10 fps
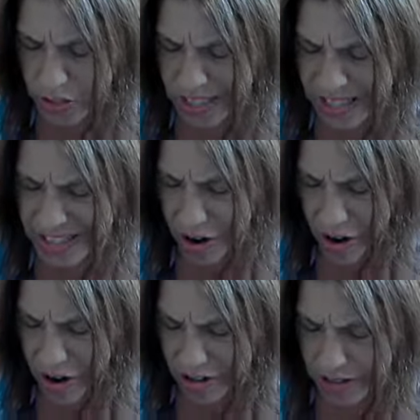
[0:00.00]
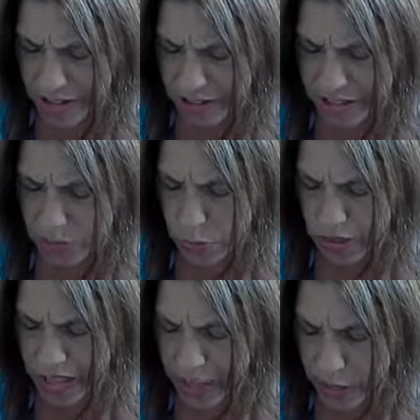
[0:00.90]
These are the last days. We
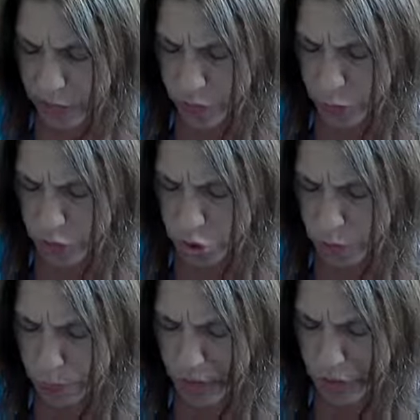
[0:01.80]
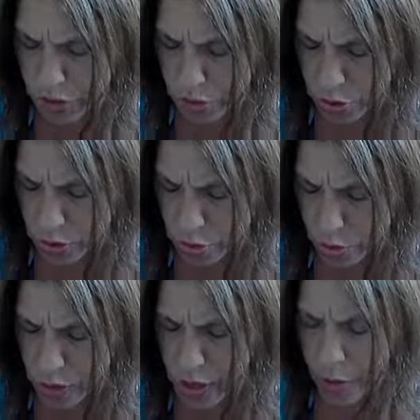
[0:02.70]
thank you for what you're about to do, Lord.